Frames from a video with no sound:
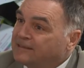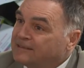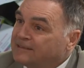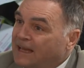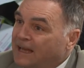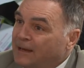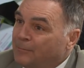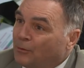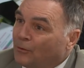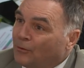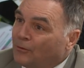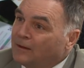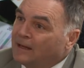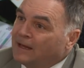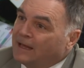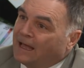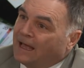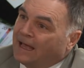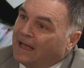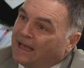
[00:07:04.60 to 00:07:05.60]
stable
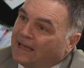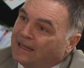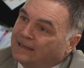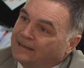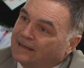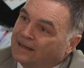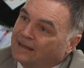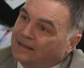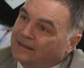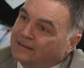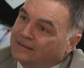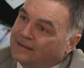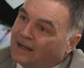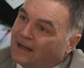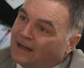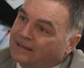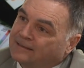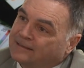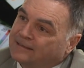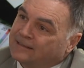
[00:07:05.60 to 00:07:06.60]
and
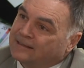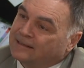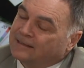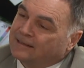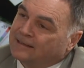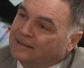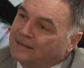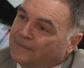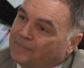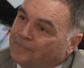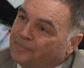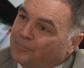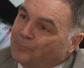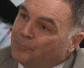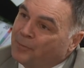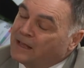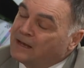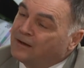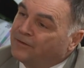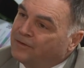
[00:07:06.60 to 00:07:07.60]
not
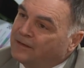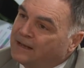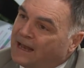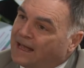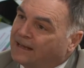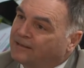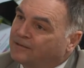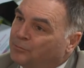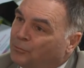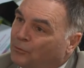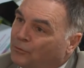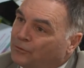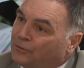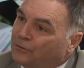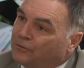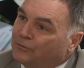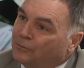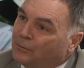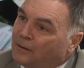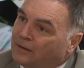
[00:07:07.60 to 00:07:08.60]
benefit
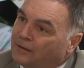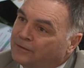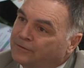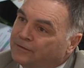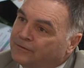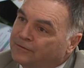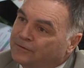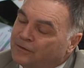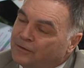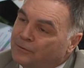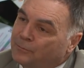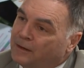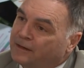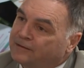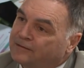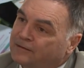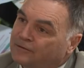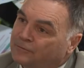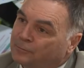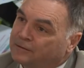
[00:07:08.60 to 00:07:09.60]
exporters relative to the
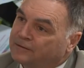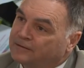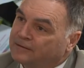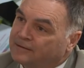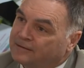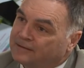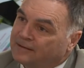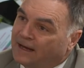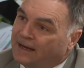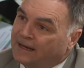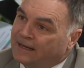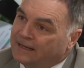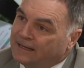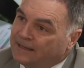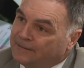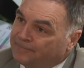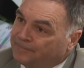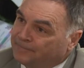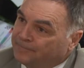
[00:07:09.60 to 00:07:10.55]
rest of Swiss society.